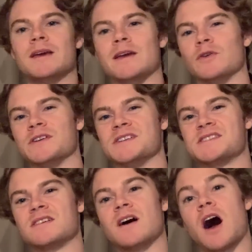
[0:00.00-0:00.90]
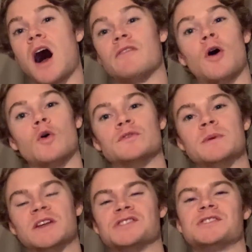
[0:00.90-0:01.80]
Here is half whole
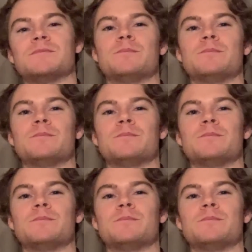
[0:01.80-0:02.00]
diminished.